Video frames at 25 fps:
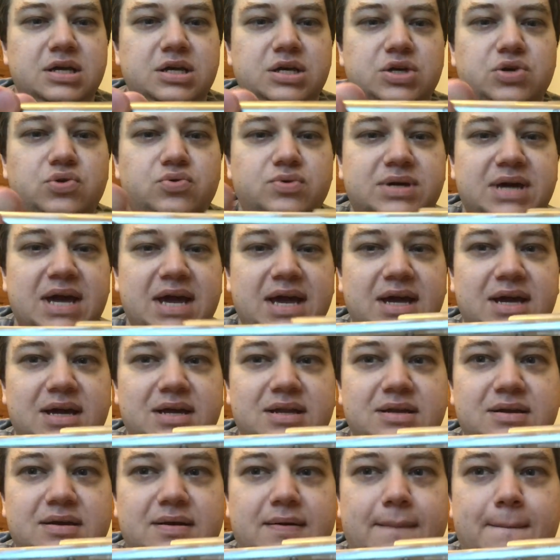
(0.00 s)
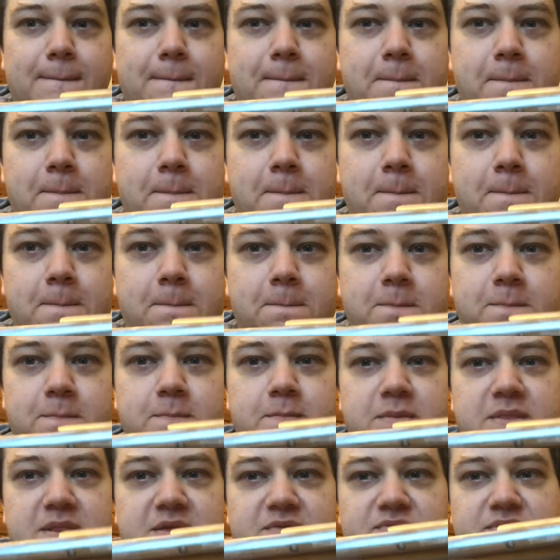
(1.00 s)
You can,
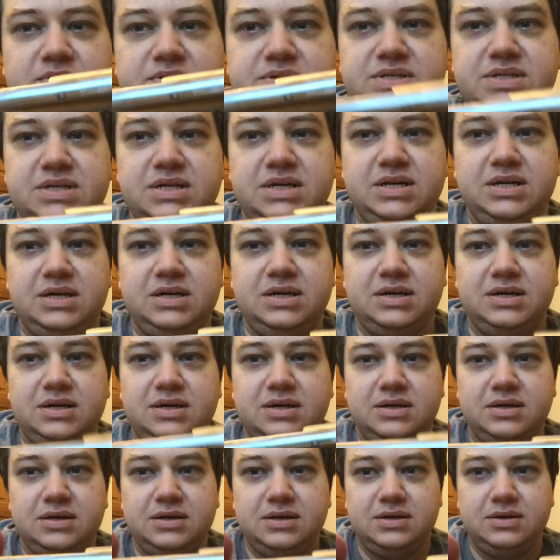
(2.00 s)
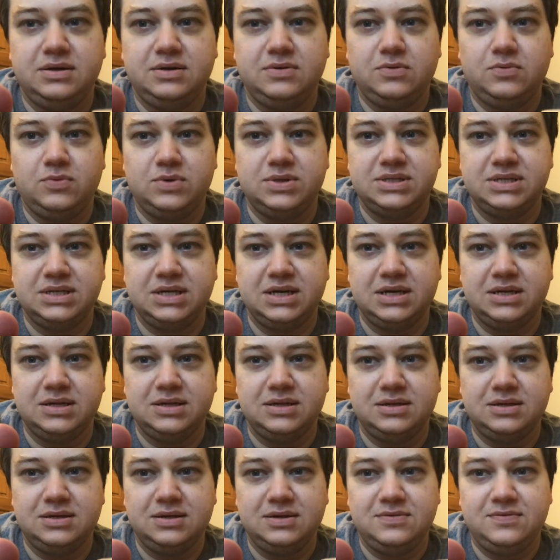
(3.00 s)
if you see, once
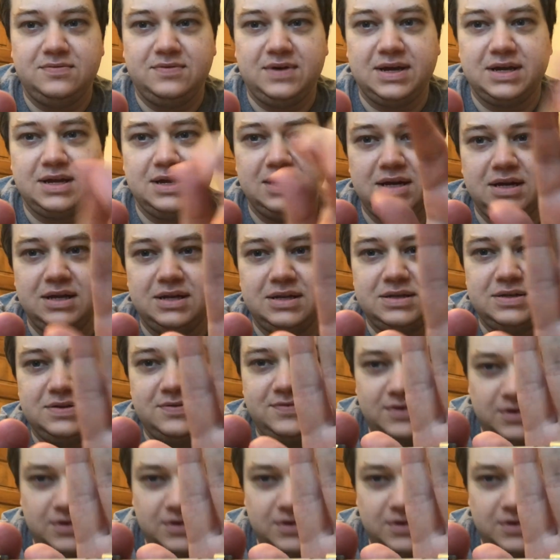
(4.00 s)
again, if I can get it to